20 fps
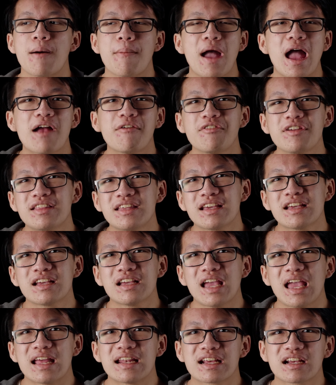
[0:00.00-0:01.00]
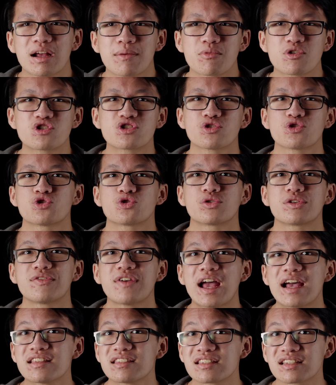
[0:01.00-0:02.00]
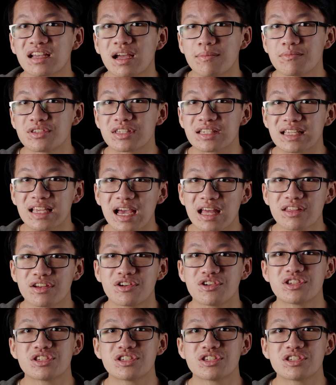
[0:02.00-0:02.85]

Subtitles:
Everything in a commercial sort of has to come together,